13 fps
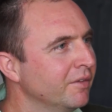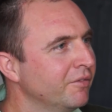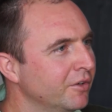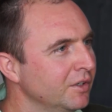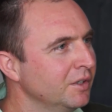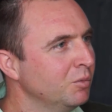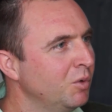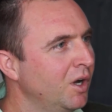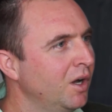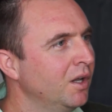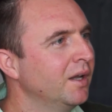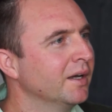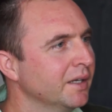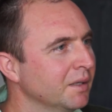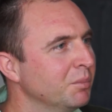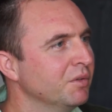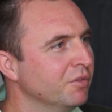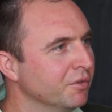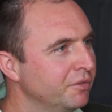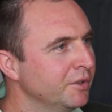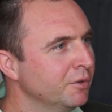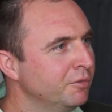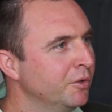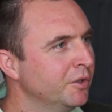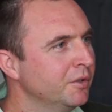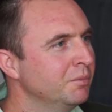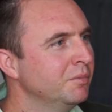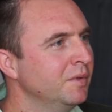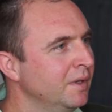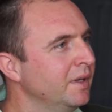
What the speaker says: for a little while, I get a bit of a feel for them,